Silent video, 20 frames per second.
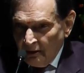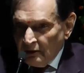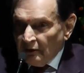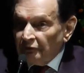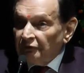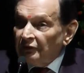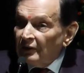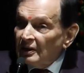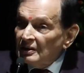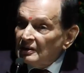
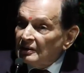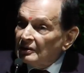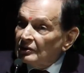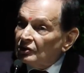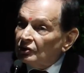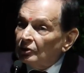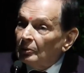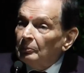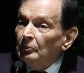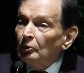The first
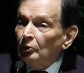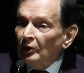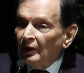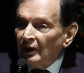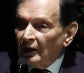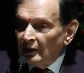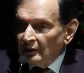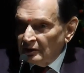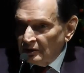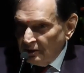is
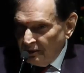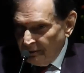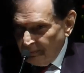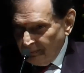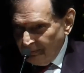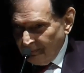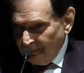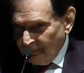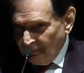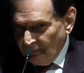communication.
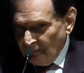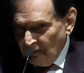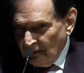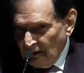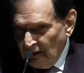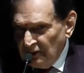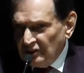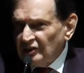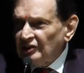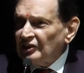
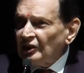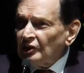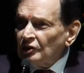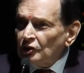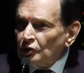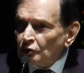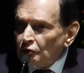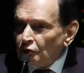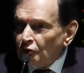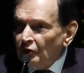It is
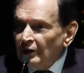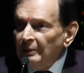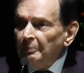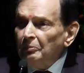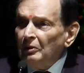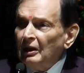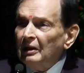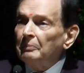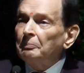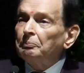
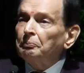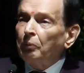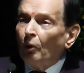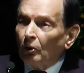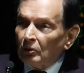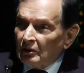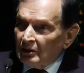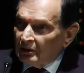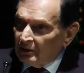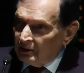extremely
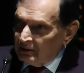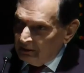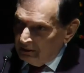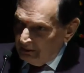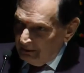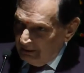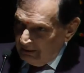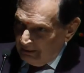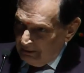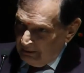important,
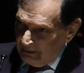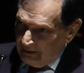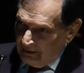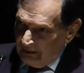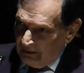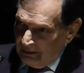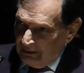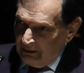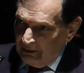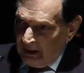
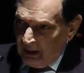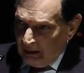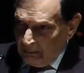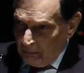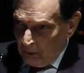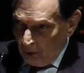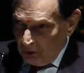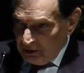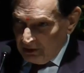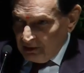young
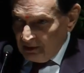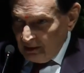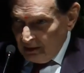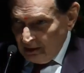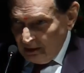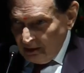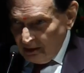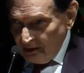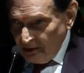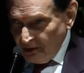boys and
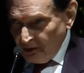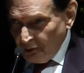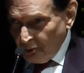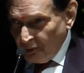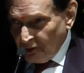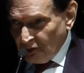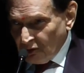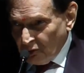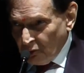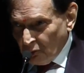girls who
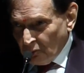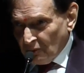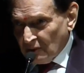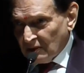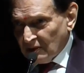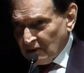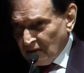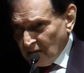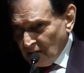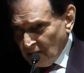are
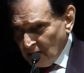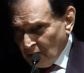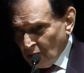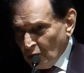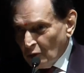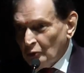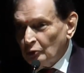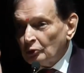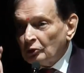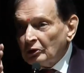students here,
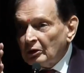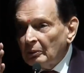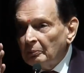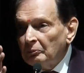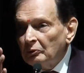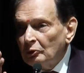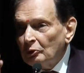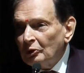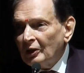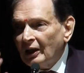to
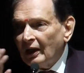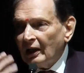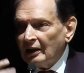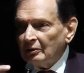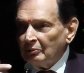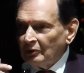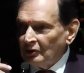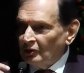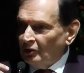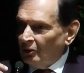
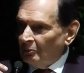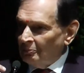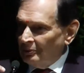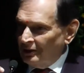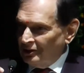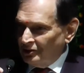communicate with them,